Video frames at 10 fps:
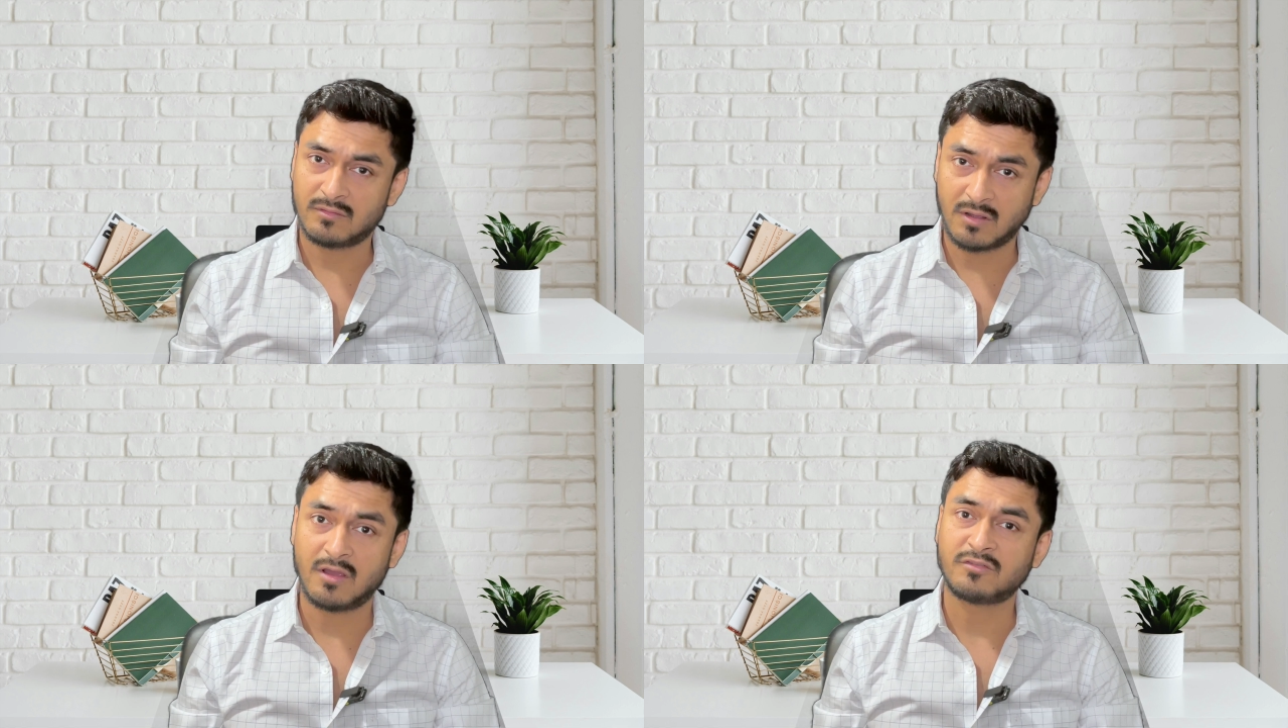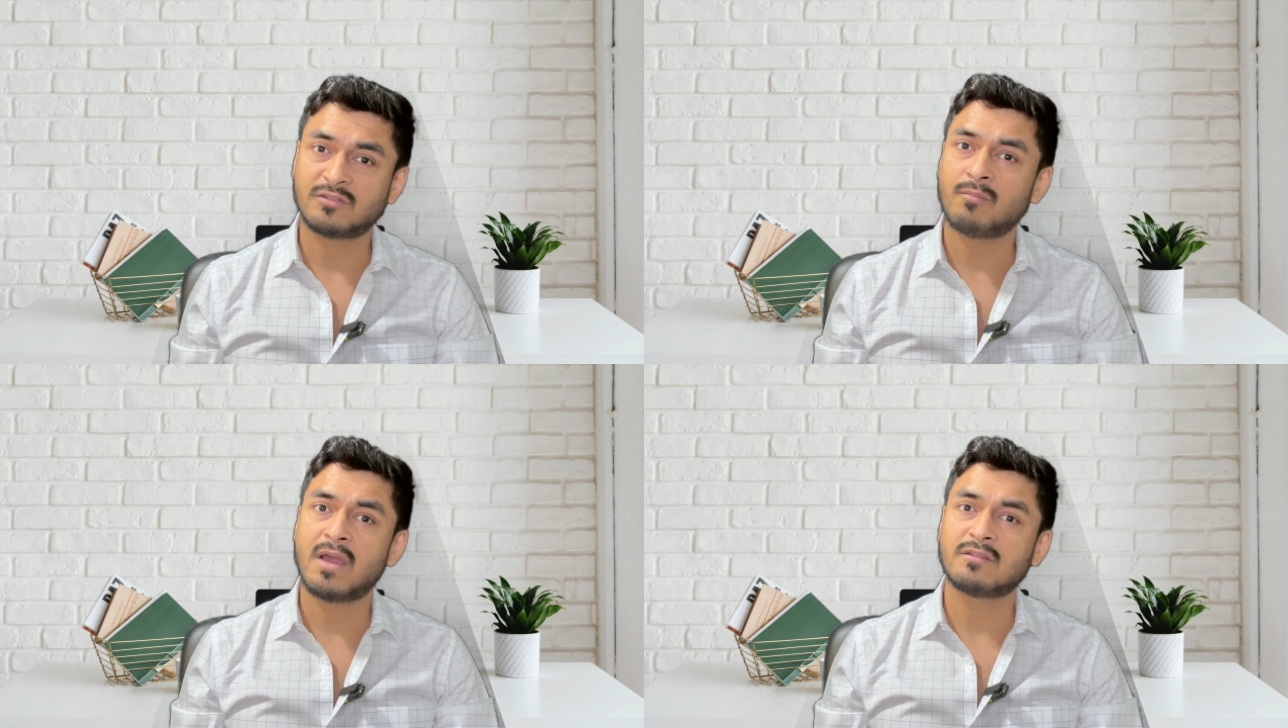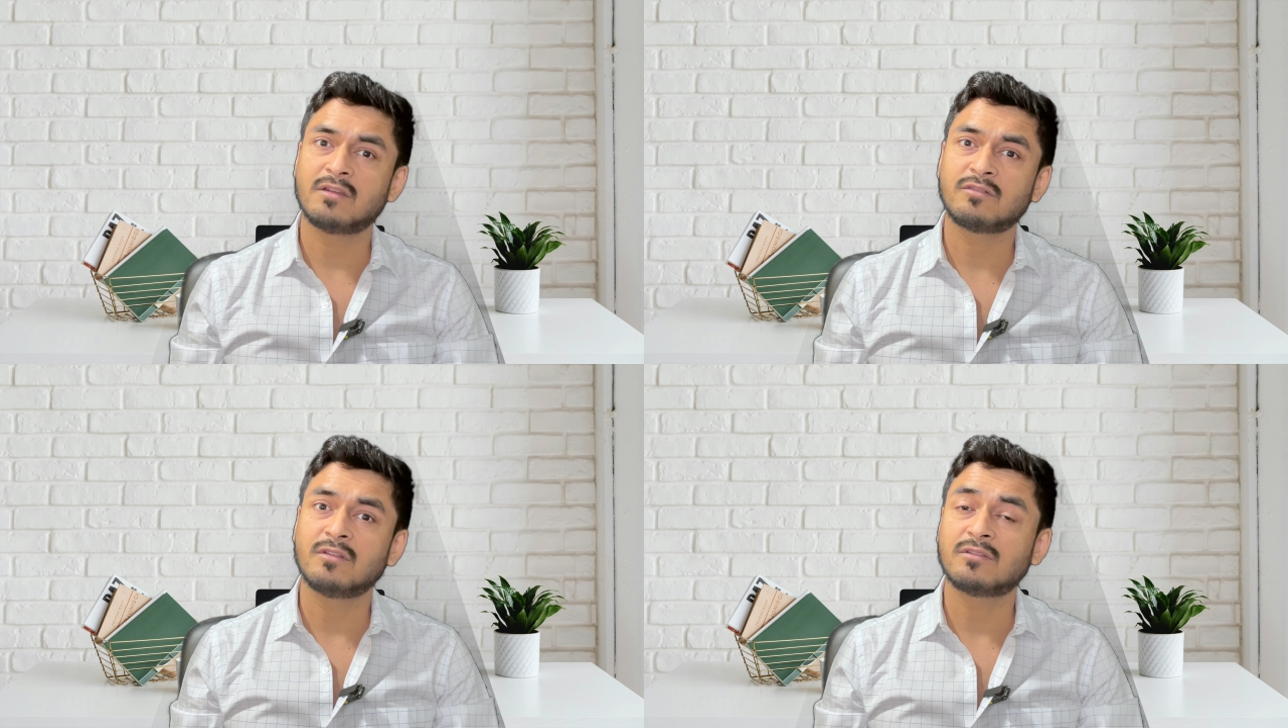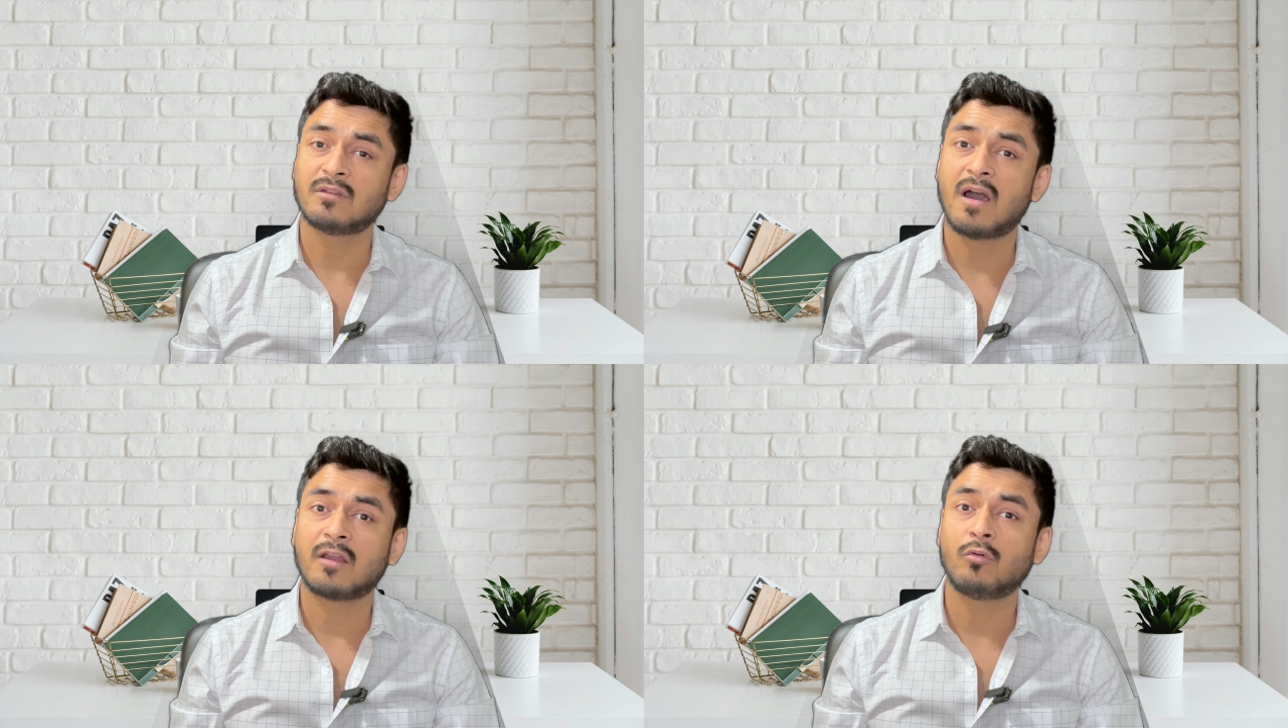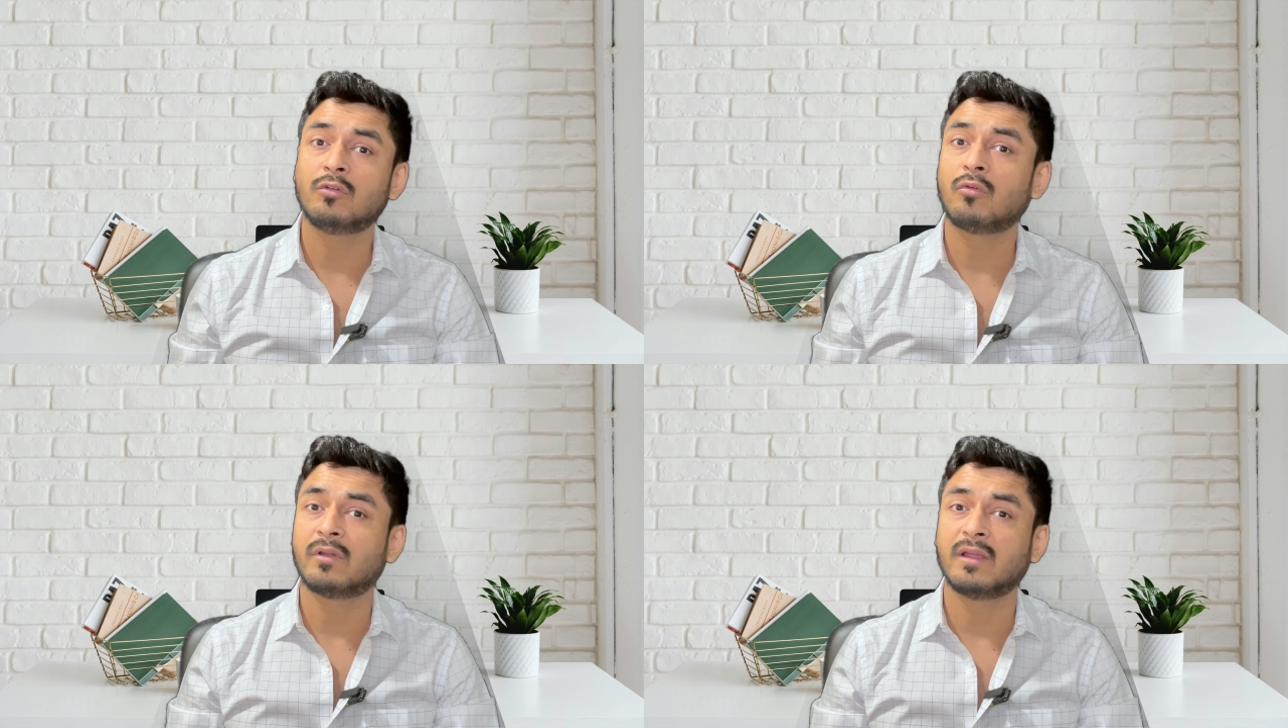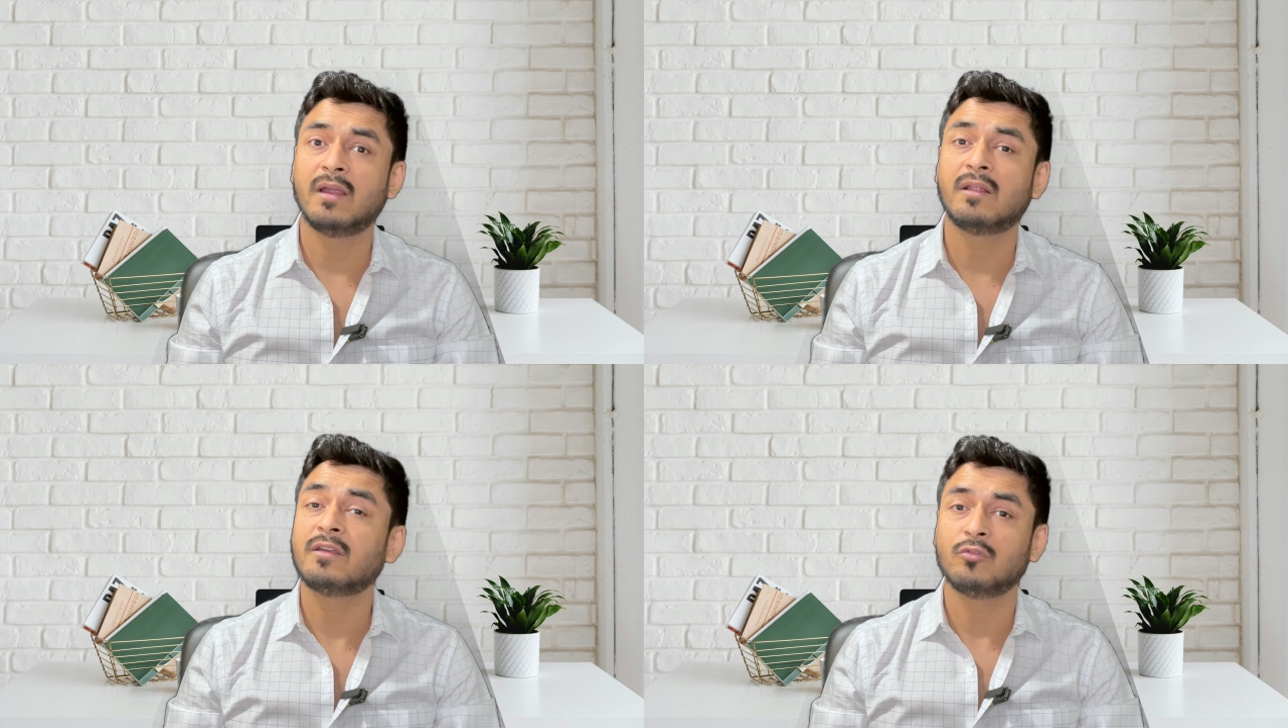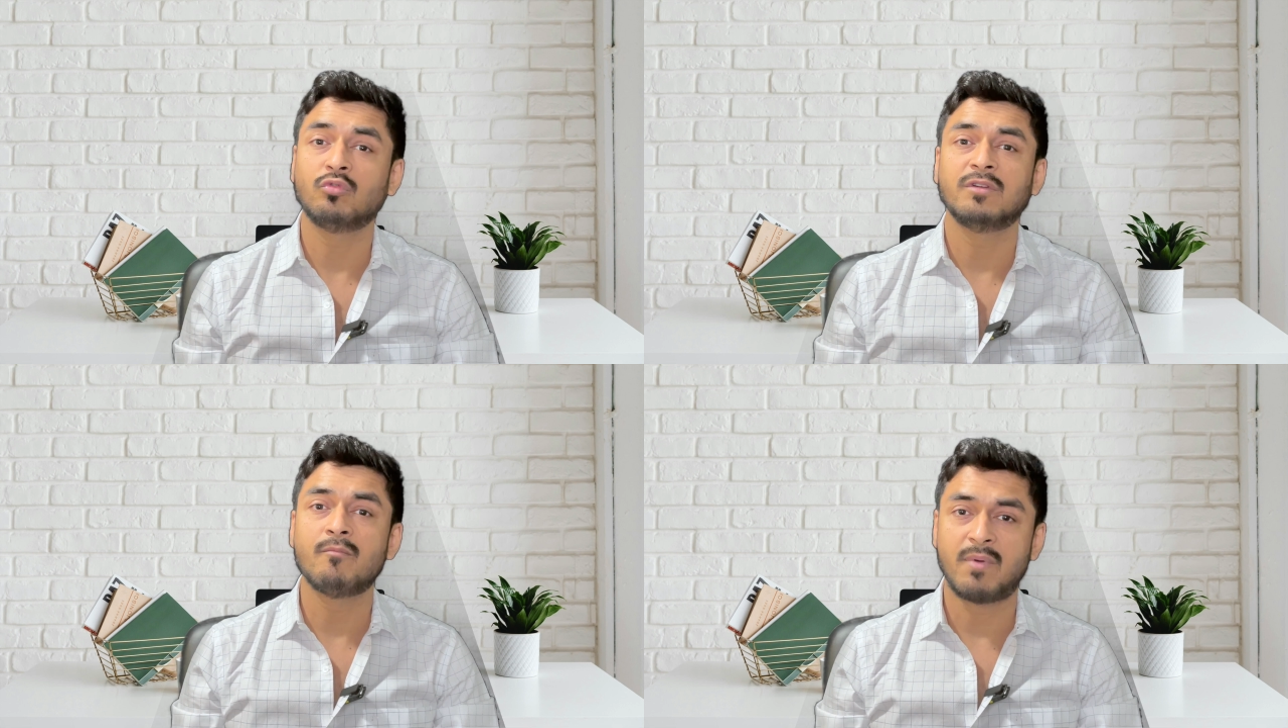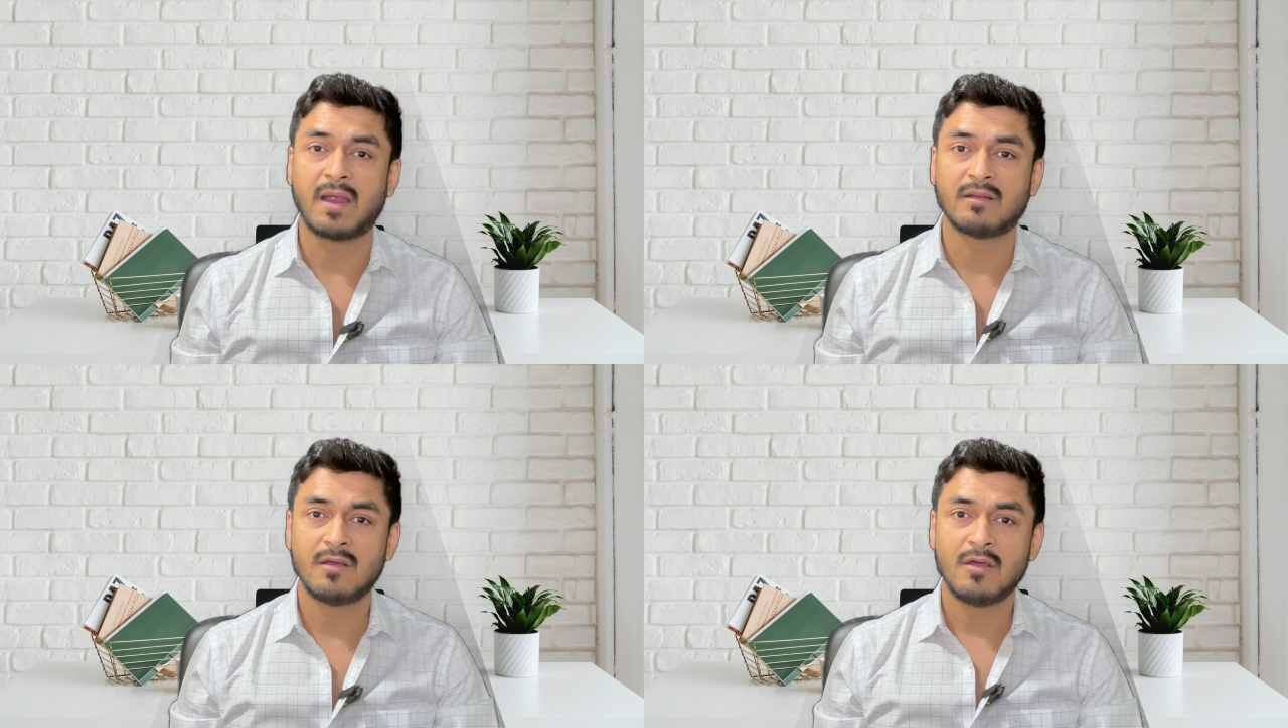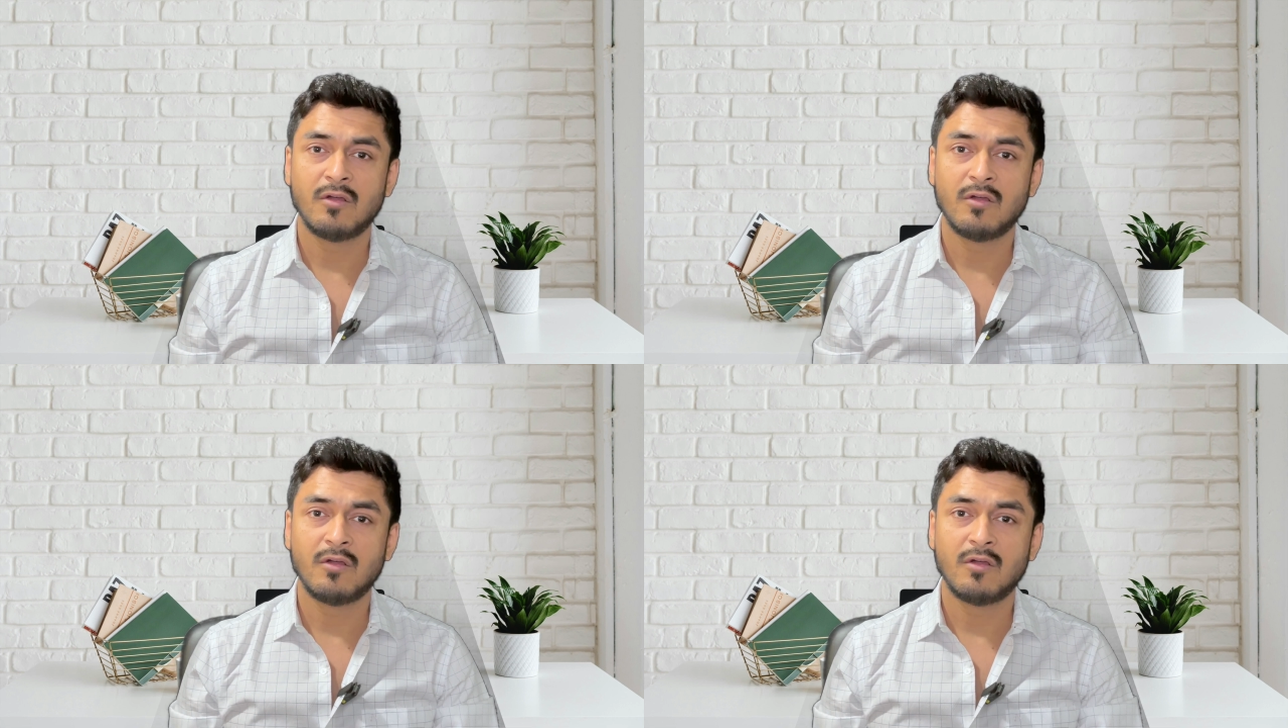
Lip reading: the customizations are going to create a huge impact.